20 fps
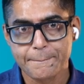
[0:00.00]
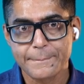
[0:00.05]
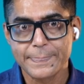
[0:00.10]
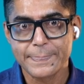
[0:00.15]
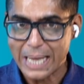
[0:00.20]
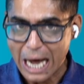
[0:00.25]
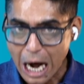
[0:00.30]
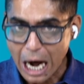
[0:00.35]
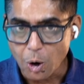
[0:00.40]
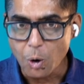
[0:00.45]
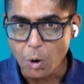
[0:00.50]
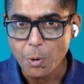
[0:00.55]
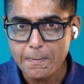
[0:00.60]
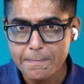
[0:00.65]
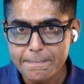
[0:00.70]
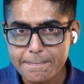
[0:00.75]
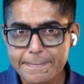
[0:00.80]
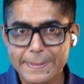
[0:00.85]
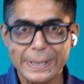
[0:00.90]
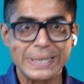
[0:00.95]
Now,
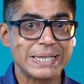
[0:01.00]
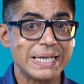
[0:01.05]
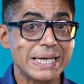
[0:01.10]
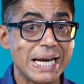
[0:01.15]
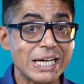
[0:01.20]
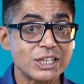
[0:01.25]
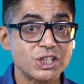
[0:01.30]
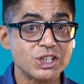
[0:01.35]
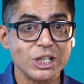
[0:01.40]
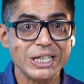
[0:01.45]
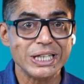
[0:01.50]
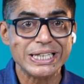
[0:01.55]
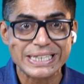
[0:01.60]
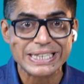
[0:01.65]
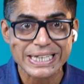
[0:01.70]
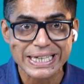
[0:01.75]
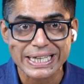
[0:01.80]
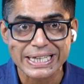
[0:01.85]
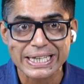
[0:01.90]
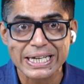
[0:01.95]
it can actually
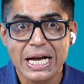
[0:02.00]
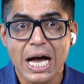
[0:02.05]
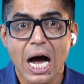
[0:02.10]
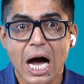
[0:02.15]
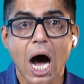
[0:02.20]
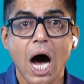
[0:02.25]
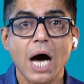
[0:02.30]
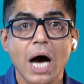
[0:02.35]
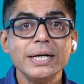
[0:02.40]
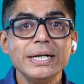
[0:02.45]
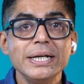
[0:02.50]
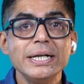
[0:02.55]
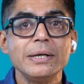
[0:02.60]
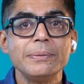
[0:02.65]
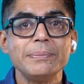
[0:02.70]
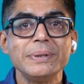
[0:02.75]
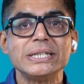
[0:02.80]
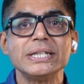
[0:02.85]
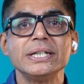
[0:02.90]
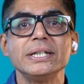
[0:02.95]
take
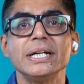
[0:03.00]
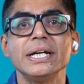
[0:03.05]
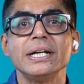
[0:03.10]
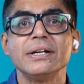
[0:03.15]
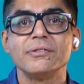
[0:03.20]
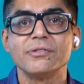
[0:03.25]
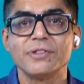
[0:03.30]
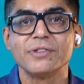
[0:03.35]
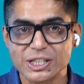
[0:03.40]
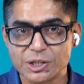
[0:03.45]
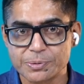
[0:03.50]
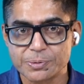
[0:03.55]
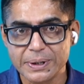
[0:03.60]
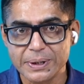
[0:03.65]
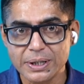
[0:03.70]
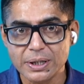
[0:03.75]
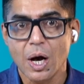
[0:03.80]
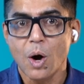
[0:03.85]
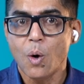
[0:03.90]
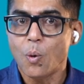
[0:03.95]
unlimited
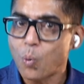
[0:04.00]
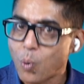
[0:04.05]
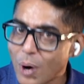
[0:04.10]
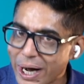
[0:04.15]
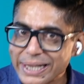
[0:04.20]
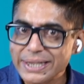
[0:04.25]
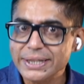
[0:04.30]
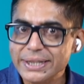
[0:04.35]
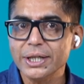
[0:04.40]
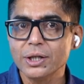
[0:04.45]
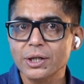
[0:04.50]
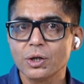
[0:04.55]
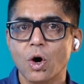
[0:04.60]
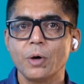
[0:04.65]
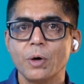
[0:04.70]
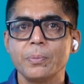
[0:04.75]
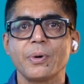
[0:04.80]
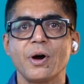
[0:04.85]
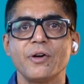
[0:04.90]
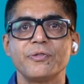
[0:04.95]
investment while the
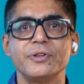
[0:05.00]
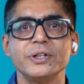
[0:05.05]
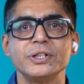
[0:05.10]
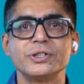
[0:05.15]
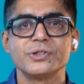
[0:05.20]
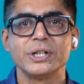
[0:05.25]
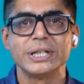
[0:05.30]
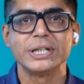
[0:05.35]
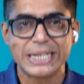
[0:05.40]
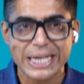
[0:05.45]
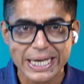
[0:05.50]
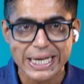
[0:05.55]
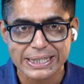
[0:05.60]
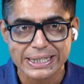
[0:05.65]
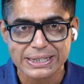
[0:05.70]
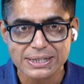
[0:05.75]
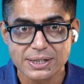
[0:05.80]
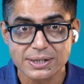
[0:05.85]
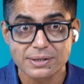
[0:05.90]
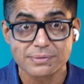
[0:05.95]
nonprofit
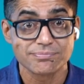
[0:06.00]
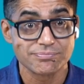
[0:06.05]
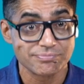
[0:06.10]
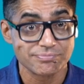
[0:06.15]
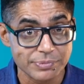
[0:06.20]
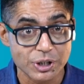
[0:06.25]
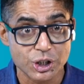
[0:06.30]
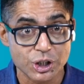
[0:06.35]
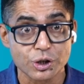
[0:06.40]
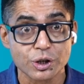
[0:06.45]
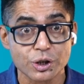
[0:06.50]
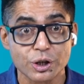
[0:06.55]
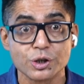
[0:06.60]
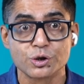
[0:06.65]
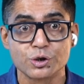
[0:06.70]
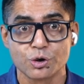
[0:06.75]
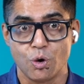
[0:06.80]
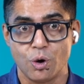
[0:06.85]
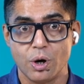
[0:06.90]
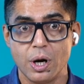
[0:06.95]
retains mission
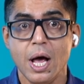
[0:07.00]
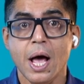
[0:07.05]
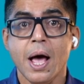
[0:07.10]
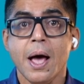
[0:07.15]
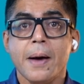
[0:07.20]
control.